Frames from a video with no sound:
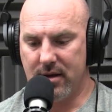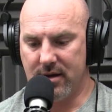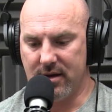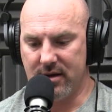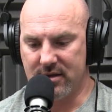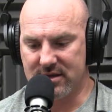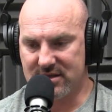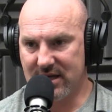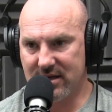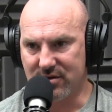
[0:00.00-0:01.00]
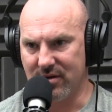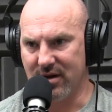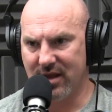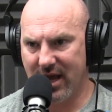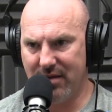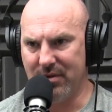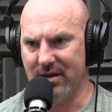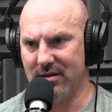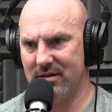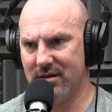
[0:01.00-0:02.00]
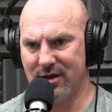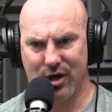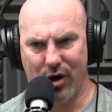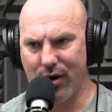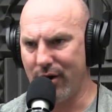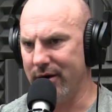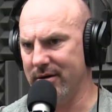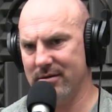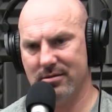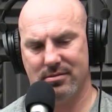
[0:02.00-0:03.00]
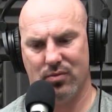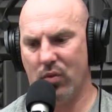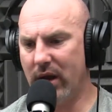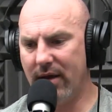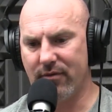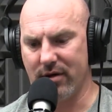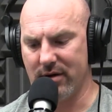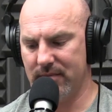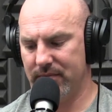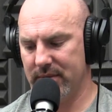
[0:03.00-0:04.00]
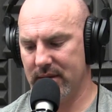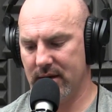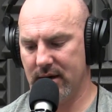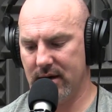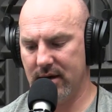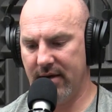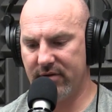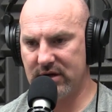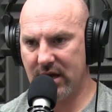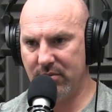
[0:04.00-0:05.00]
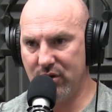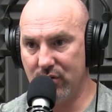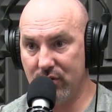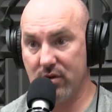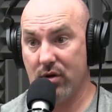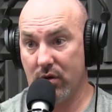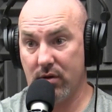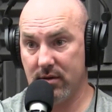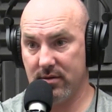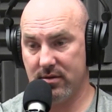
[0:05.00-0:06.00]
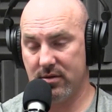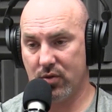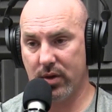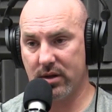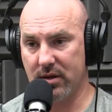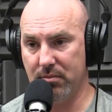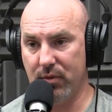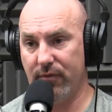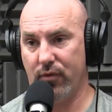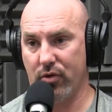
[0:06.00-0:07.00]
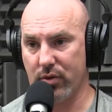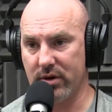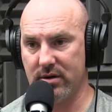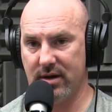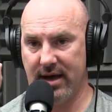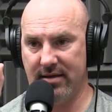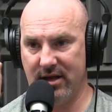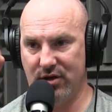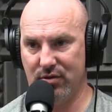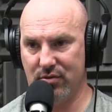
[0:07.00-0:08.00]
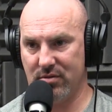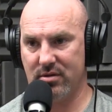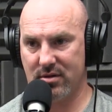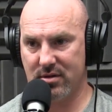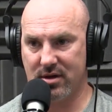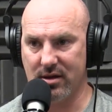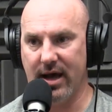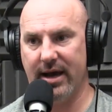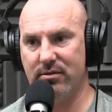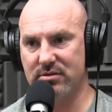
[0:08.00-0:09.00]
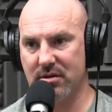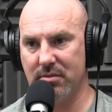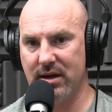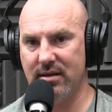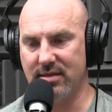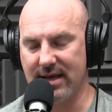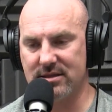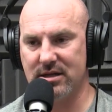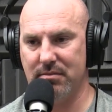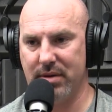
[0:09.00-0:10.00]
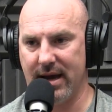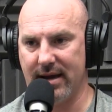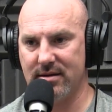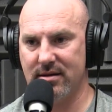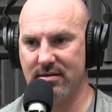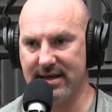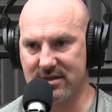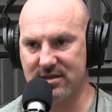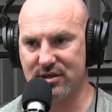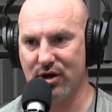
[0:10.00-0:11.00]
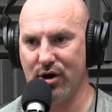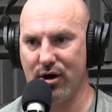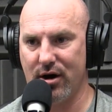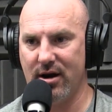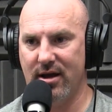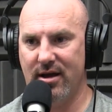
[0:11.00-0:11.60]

uh, the center, a lineman, the guard, whatever, uh, every time you quickly move forward and then you collide with somebody, mm-hmm. that's an impact. Right. That's a scar.